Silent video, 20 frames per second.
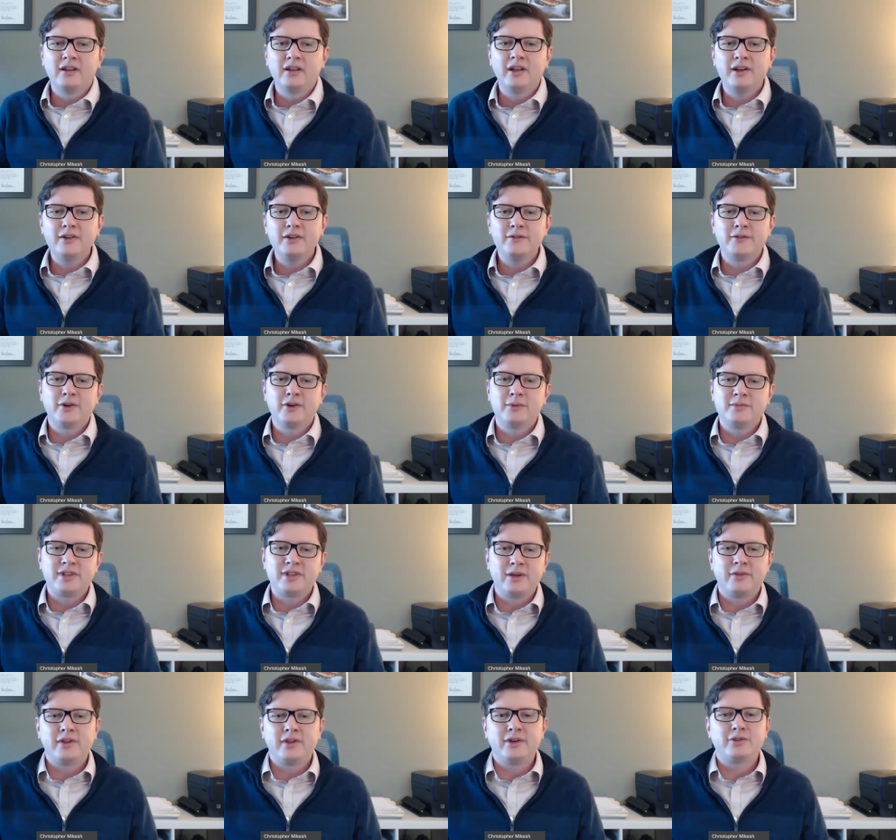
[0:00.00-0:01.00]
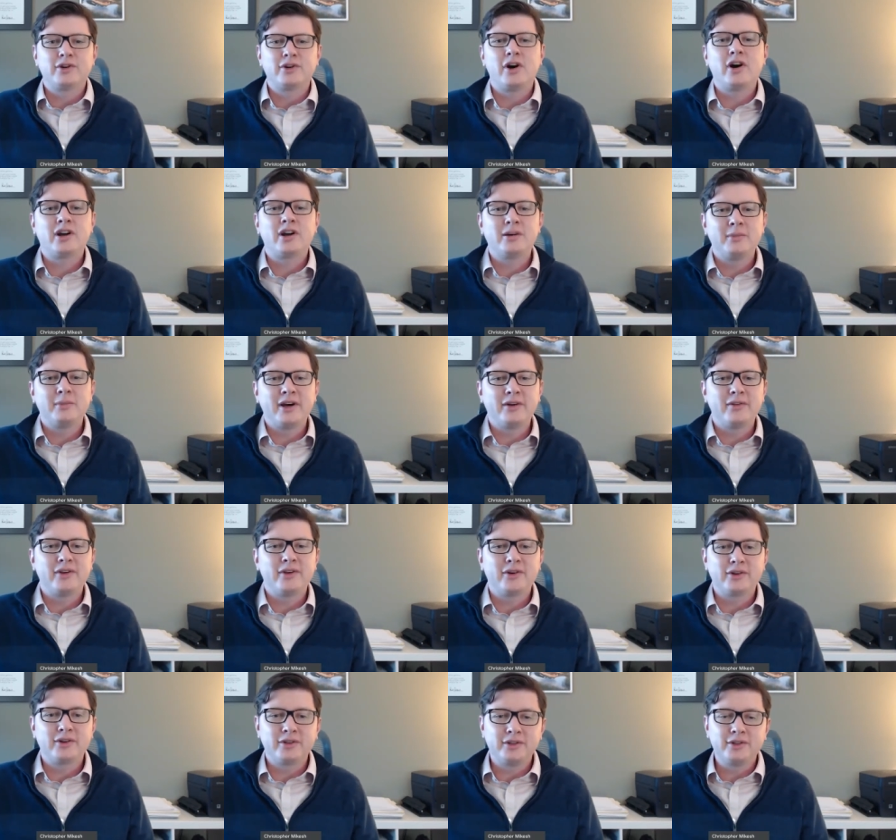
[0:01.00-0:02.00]
A lot of firms out there talk
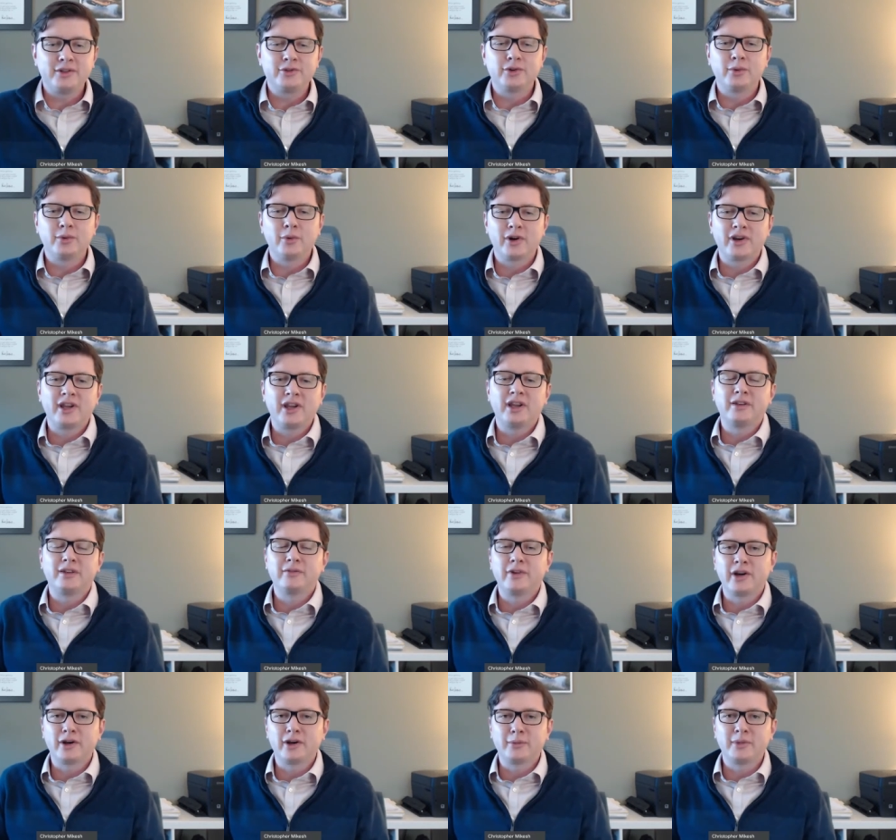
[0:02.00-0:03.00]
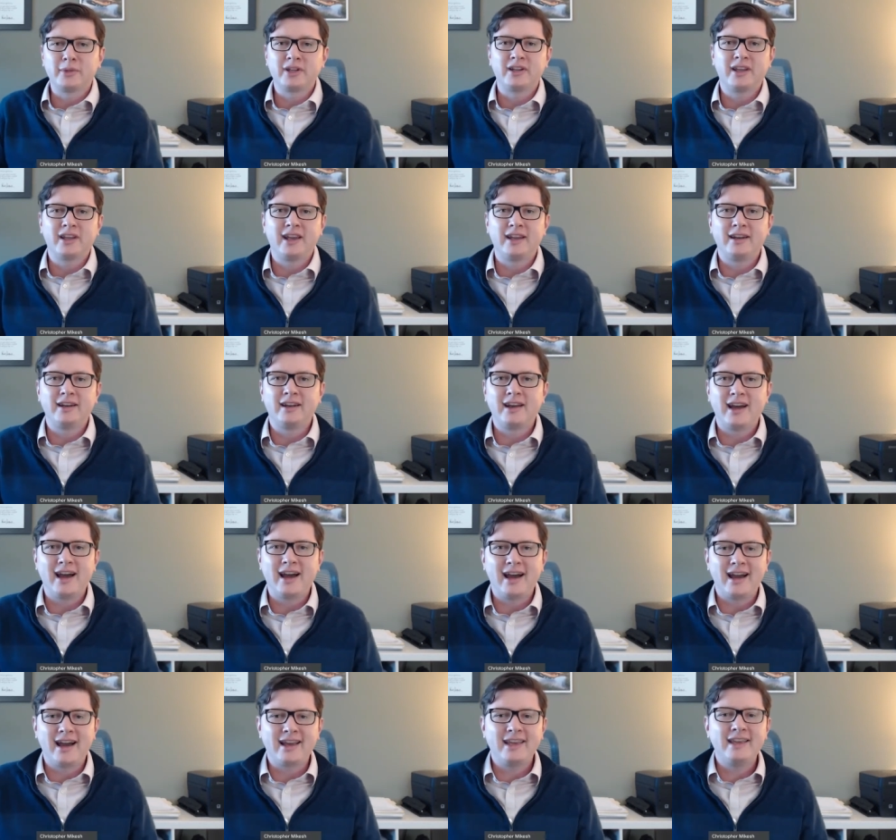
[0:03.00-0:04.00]
about their collegial working environment, and
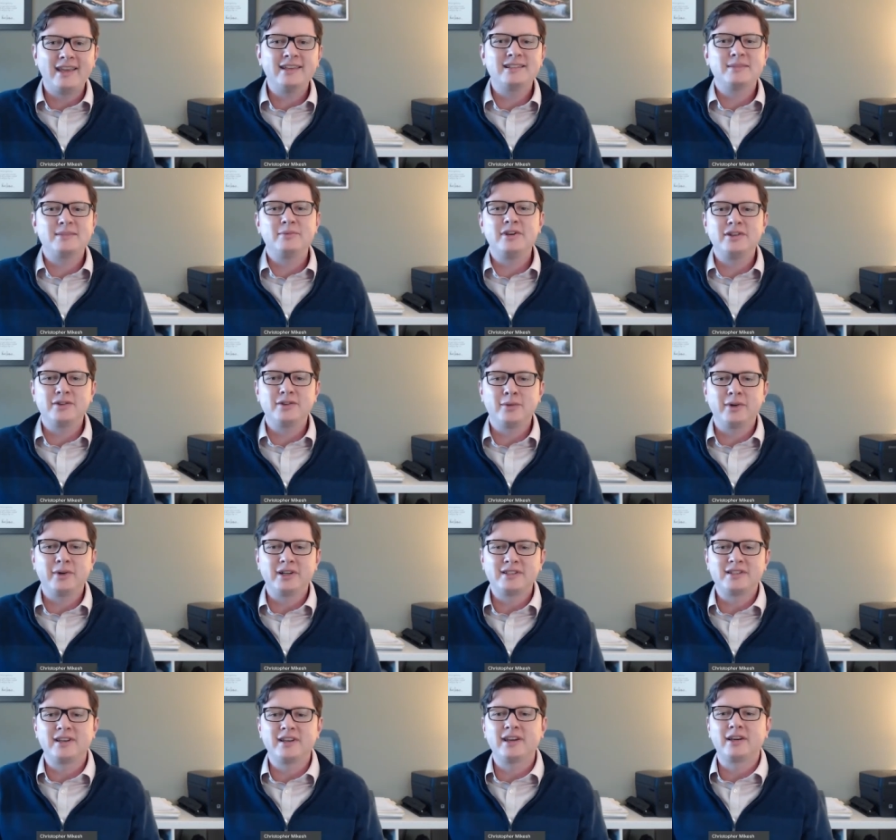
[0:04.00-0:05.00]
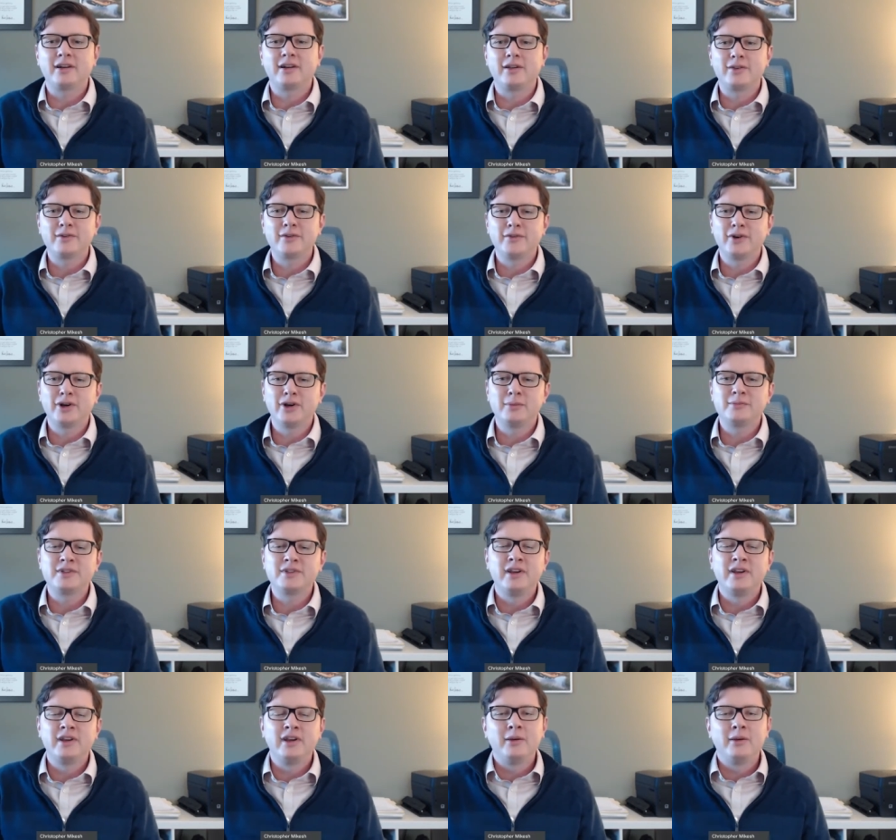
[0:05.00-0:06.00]
I can't speak to what it's like at other
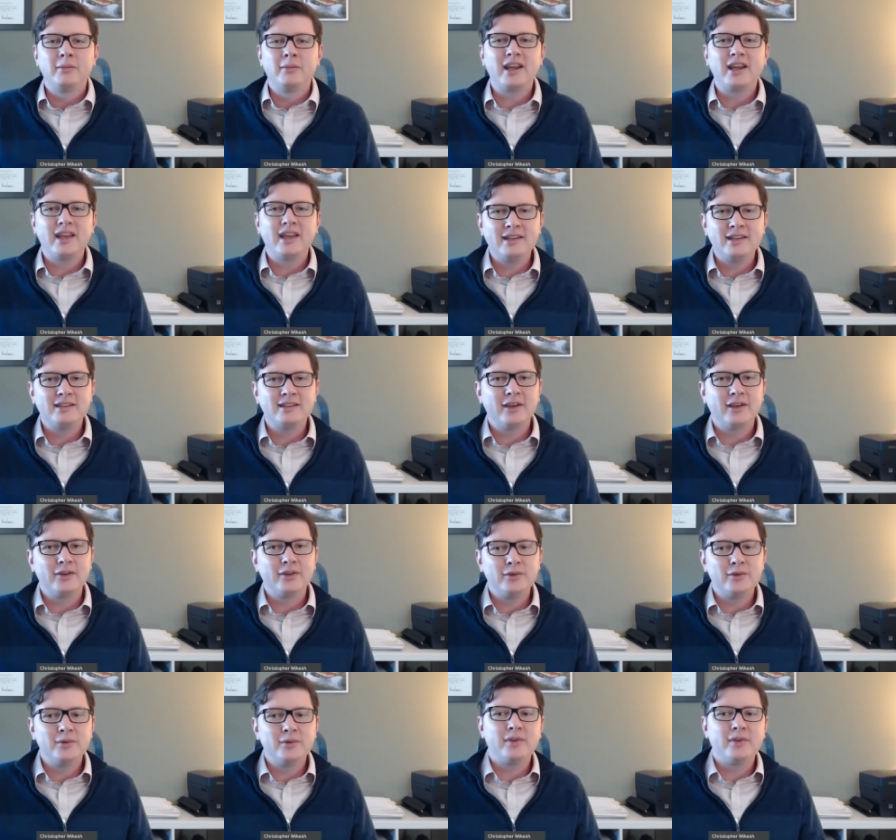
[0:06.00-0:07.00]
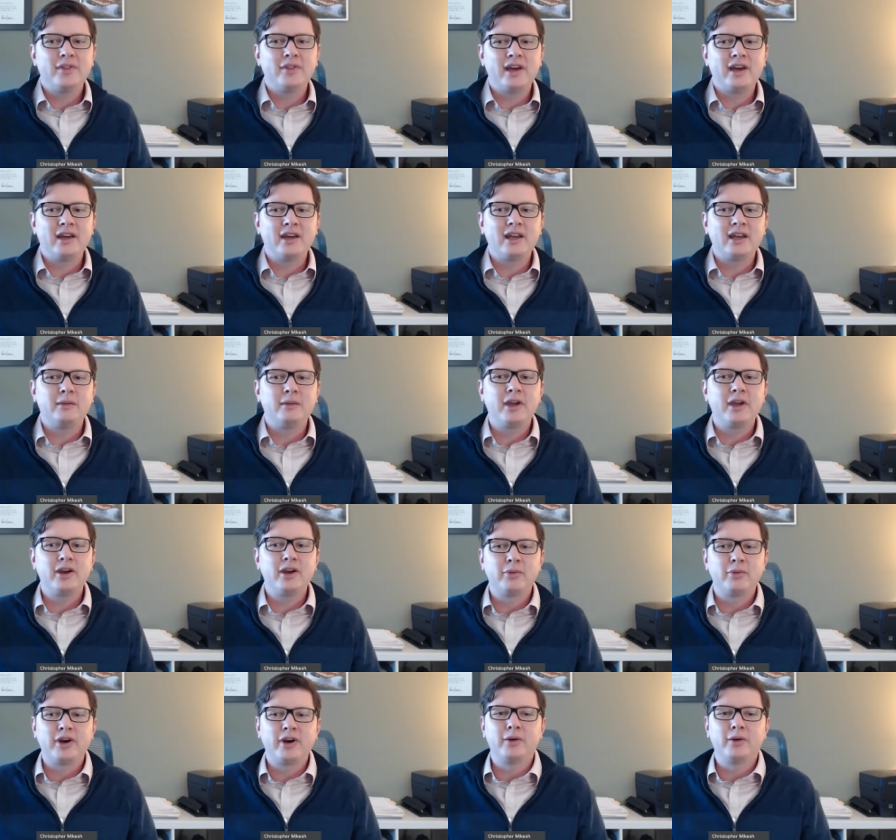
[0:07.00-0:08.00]
firms, but I can tell you that at
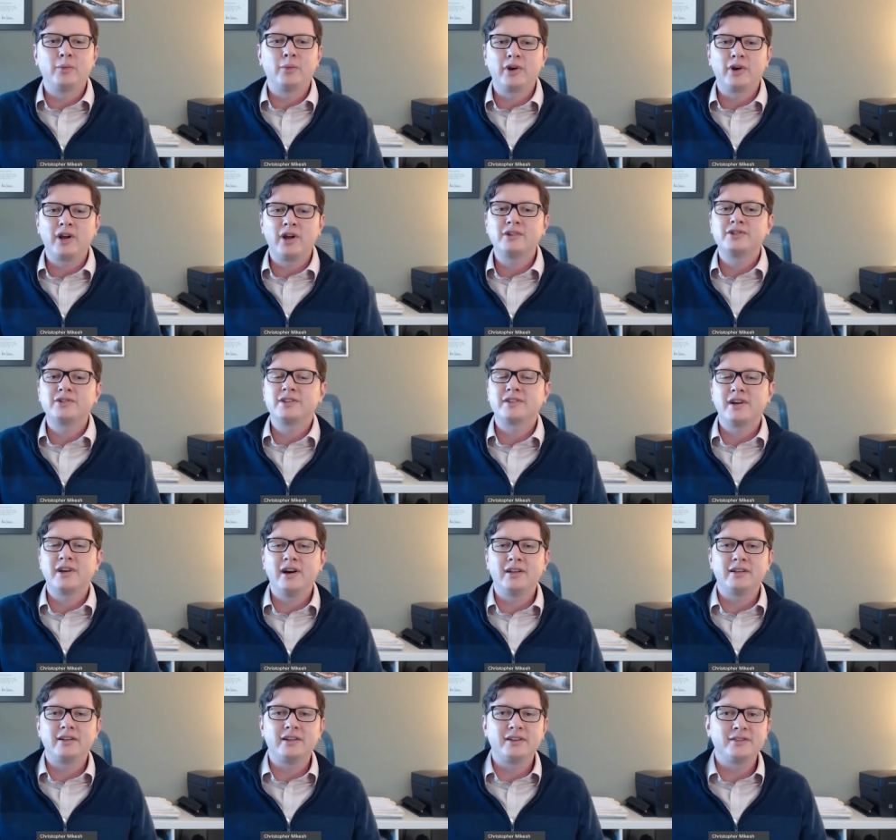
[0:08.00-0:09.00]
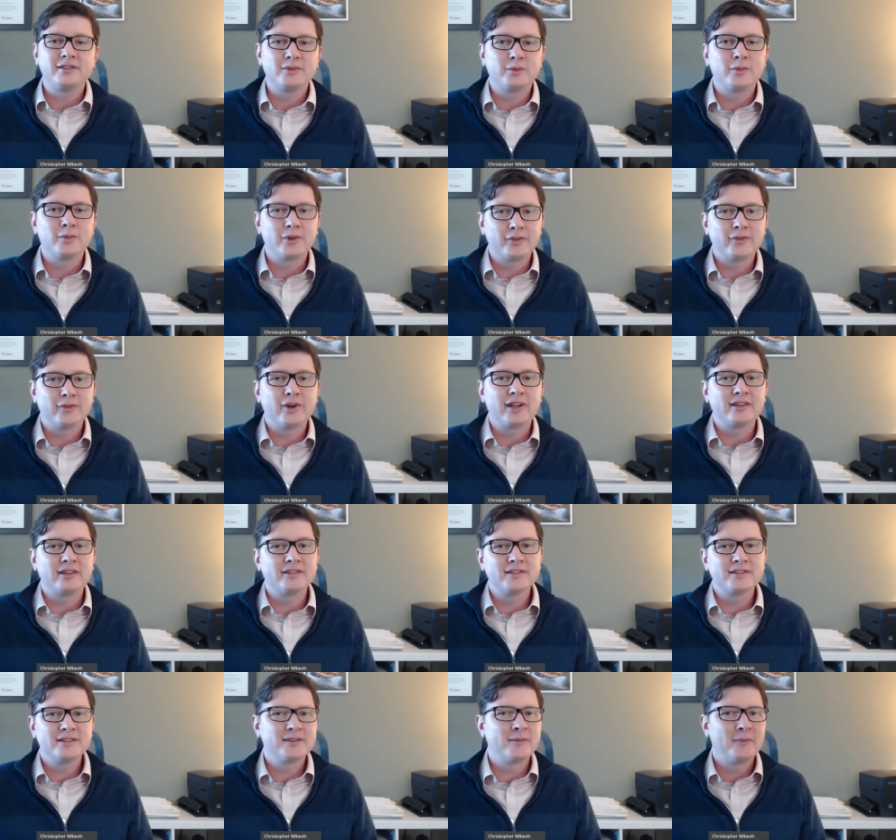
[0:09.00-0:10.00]
Mayer Brown, we're not just colleagues, we're
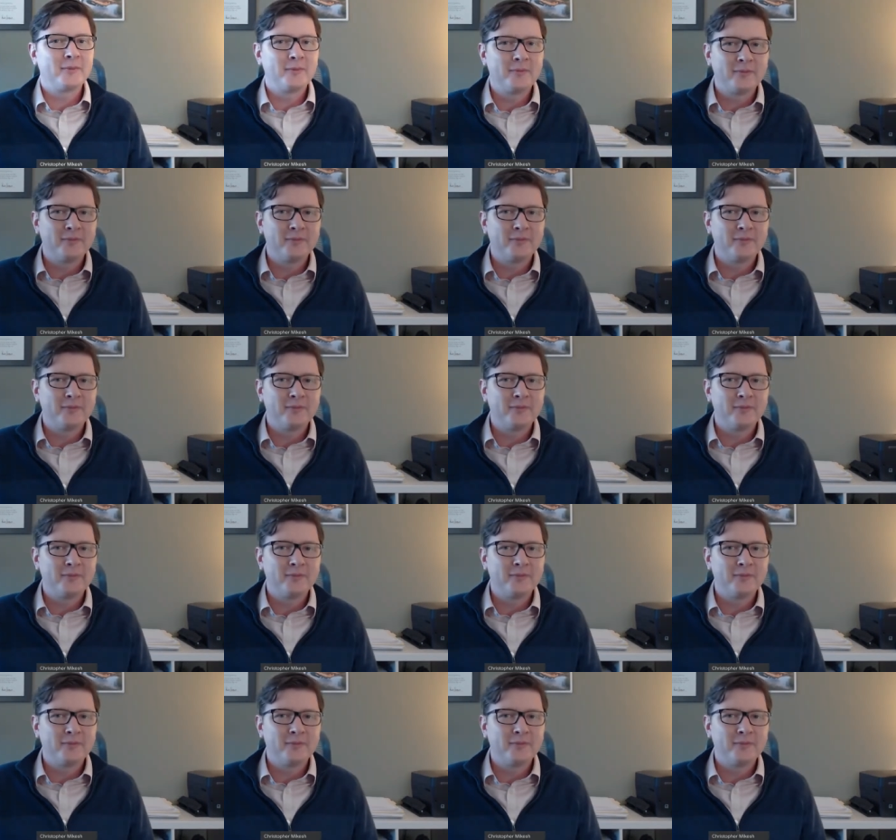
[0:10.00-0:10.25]
friends.